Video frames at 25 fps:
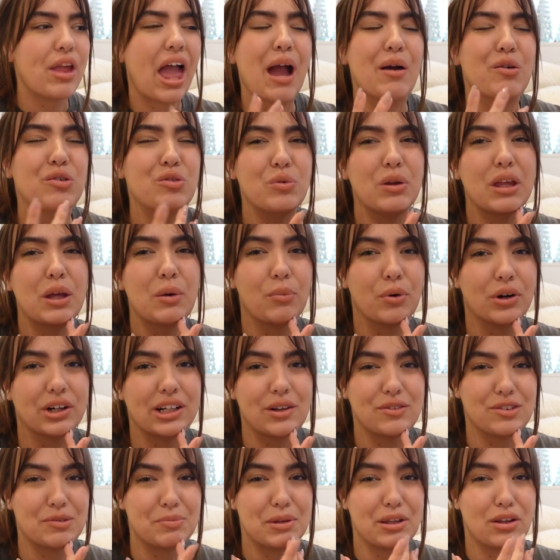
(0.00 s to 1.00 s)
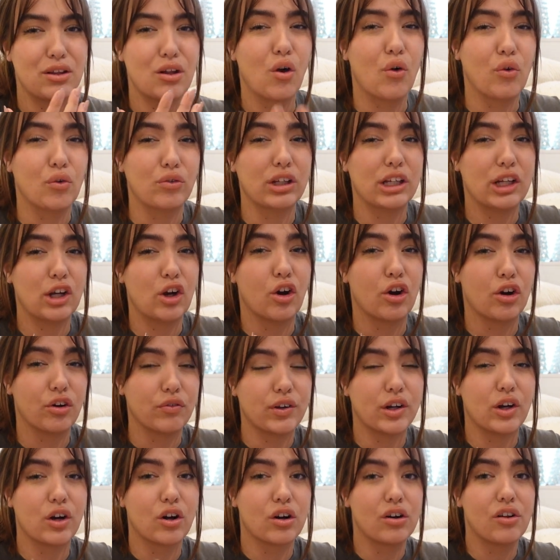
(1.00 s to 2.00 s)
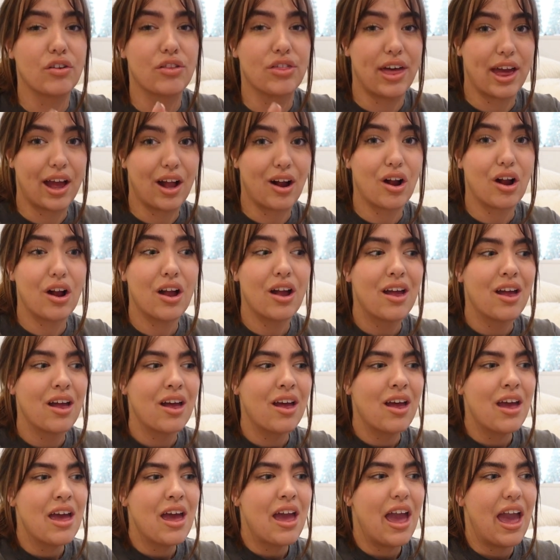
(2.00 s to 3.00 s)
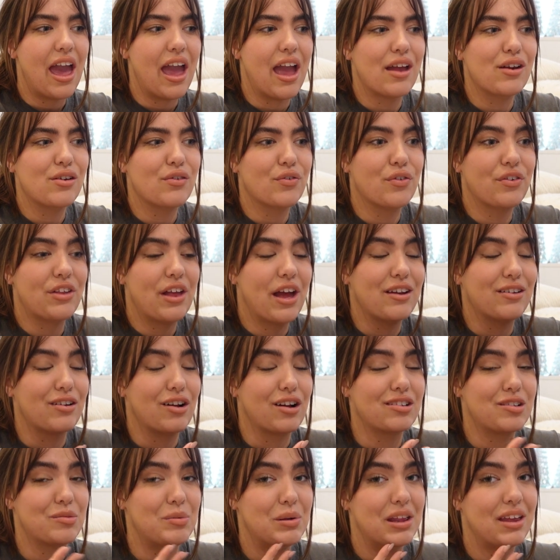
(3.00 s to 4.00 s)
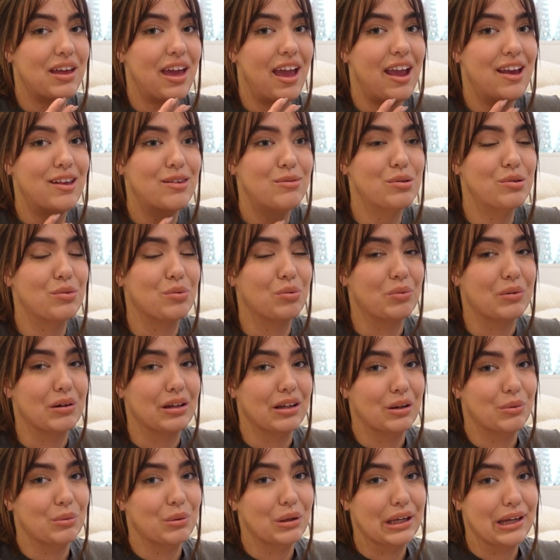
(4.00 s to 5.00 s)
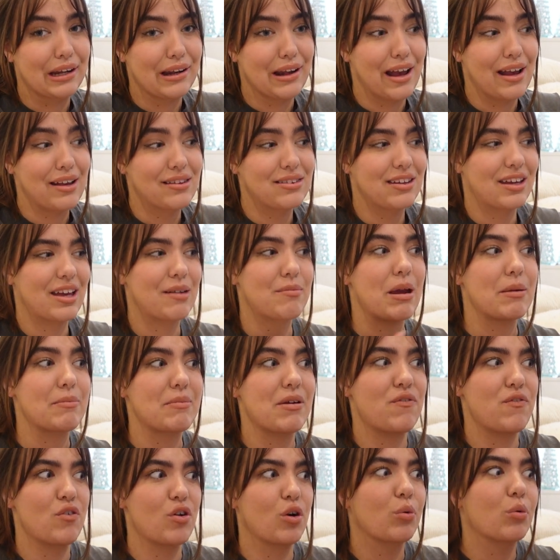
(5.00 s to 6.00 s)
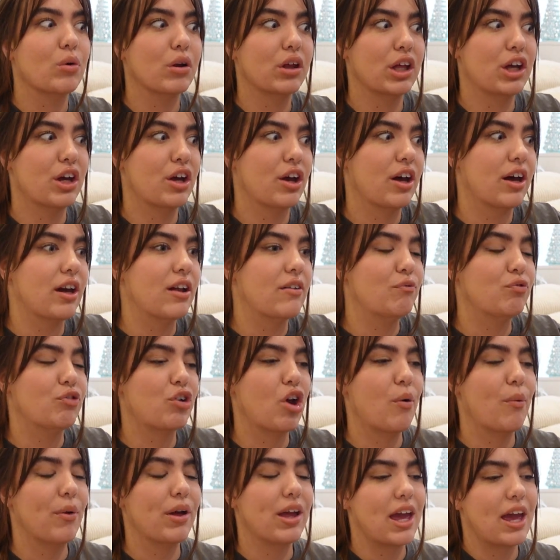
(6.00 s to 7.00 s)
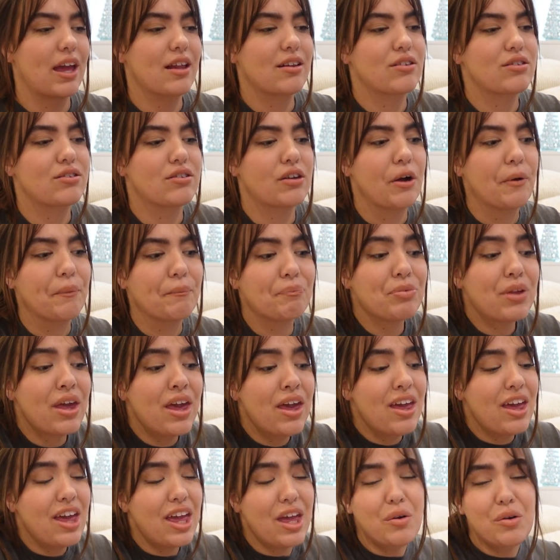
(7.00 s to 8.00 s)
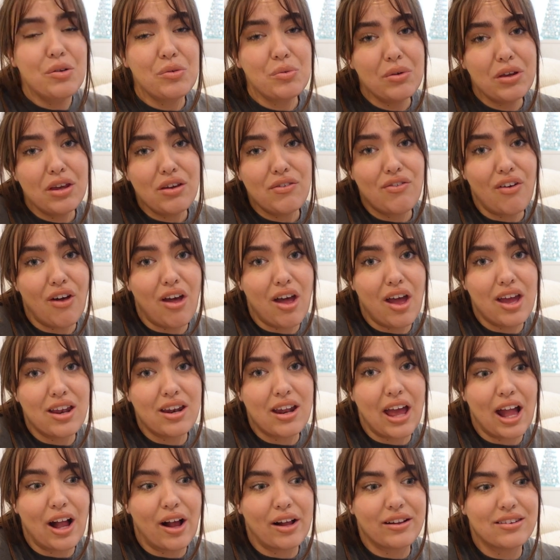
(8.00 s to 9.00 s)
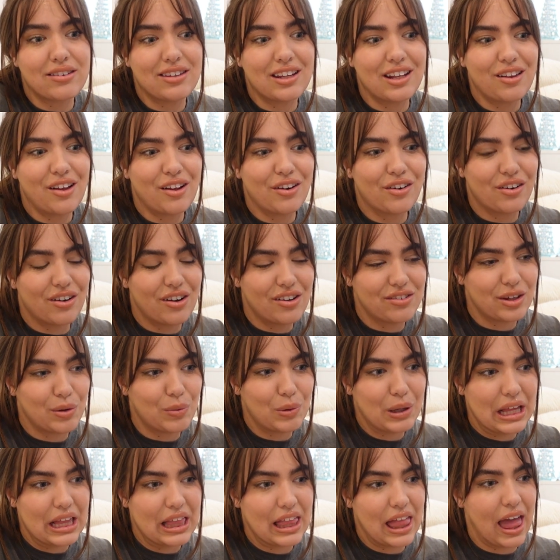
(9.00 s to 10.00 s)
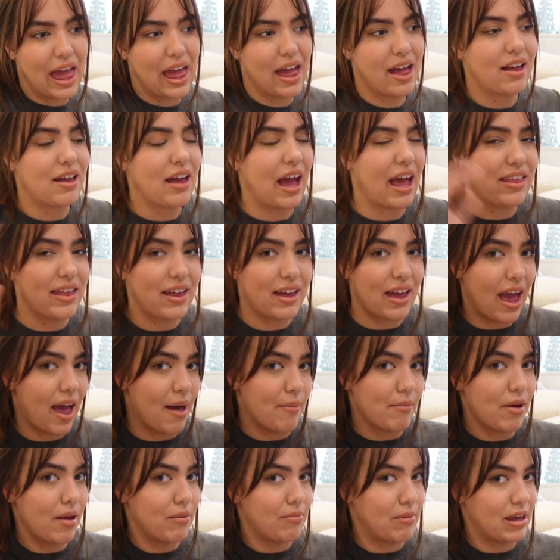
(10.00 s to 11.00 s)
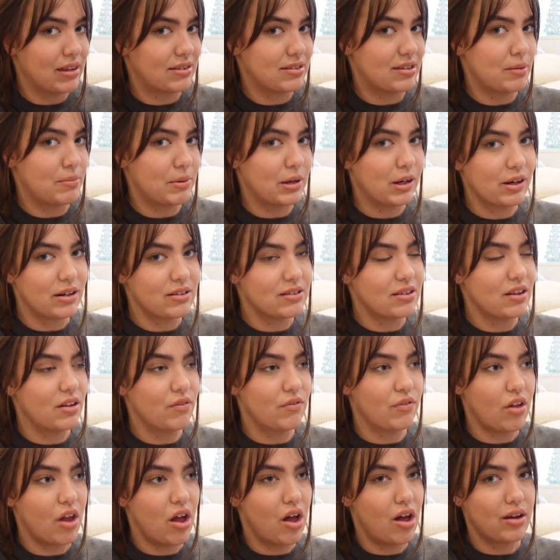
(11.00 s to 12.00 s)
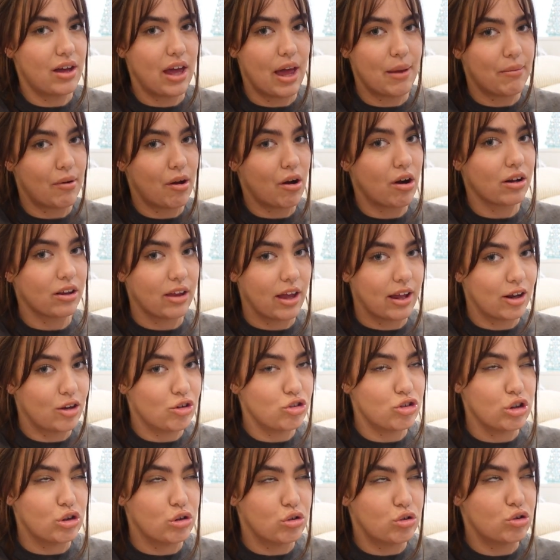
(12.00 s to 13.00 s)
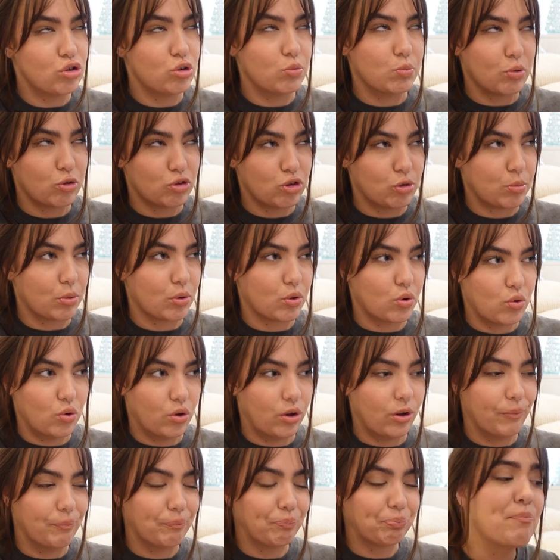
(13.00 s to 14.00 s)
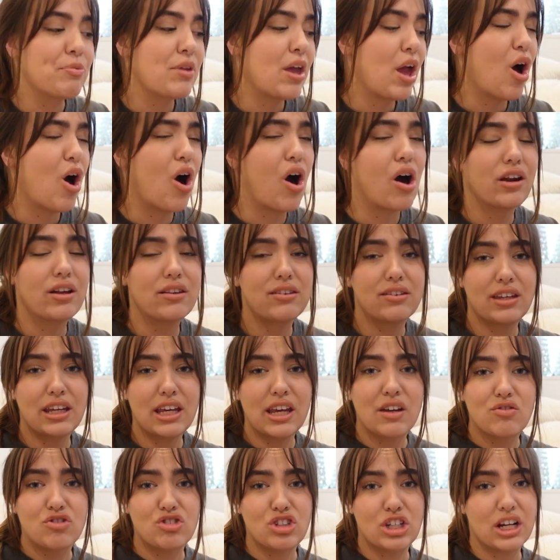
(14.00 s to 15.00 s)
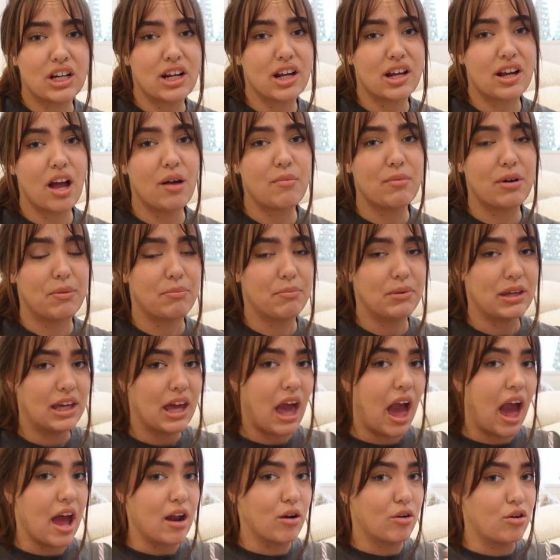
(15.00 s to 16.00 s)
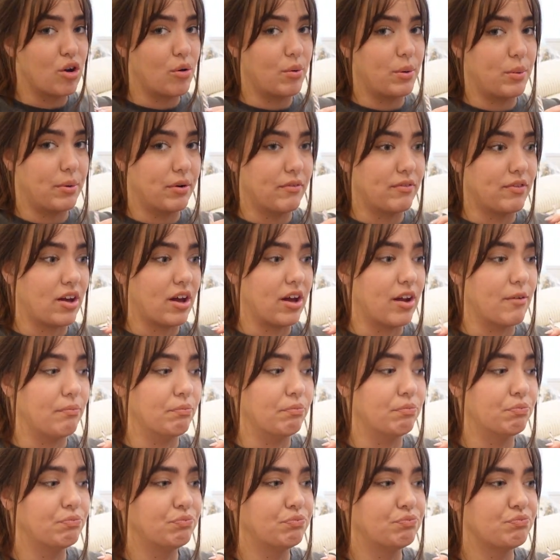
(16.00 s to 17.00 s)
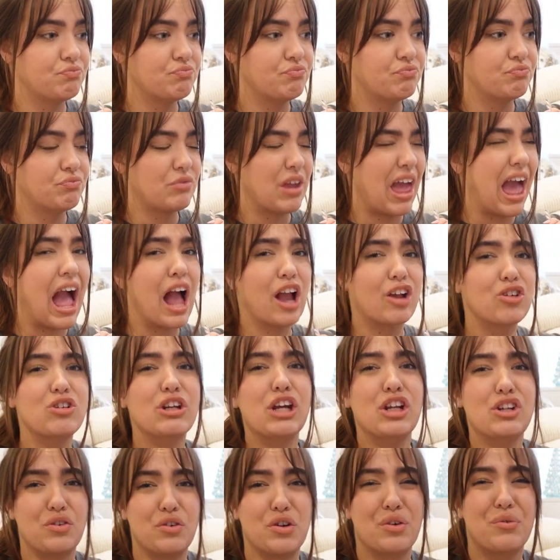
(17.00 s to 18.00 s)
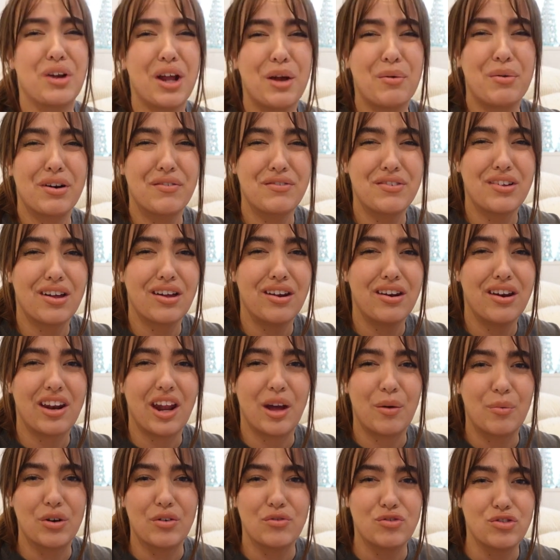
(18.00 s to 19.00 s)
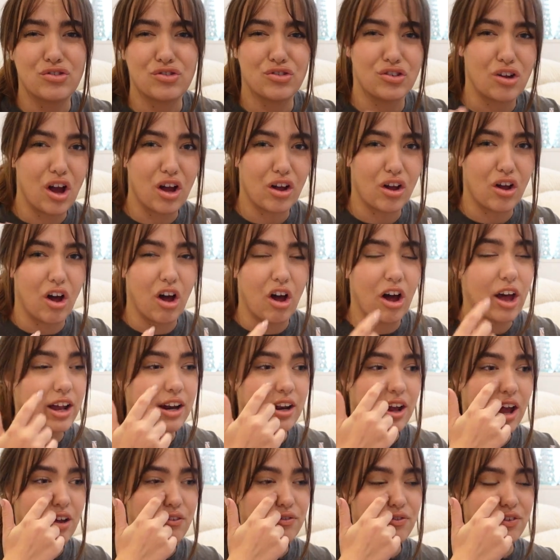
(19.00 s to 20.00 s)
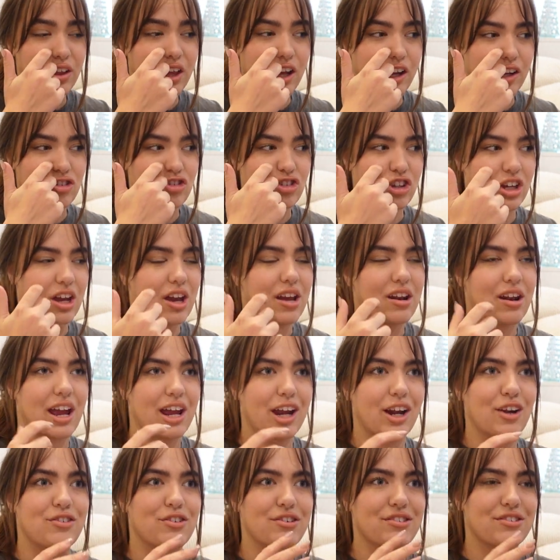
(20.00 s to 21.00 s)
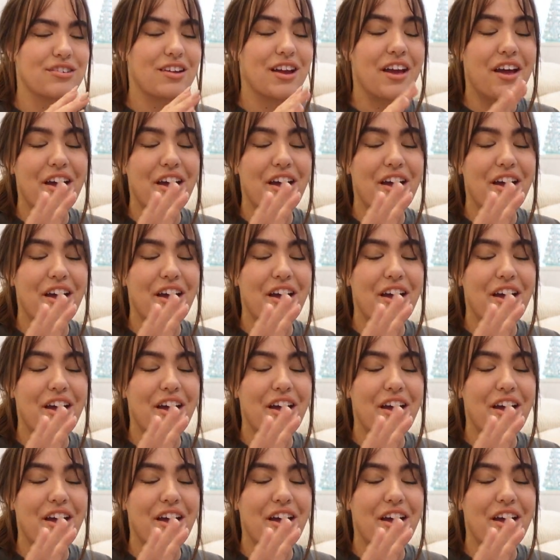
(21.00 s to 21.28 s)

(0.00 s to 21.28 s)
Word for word: I was really worried I was gonna be the only curvy girl there. And for that not to be the case was really, really nice. Like it made me feel really good going in. So it was really fun. I got to see a lot of girls I really like. I think Emma makes an appearance in the vlog. Emma Arletta, she's super, super cool. Honestly, if Gia didn't come with me, I don't know what I would have done. Actually, I do know what I would have done and I would have just not gone. I feel like Gia and I are just,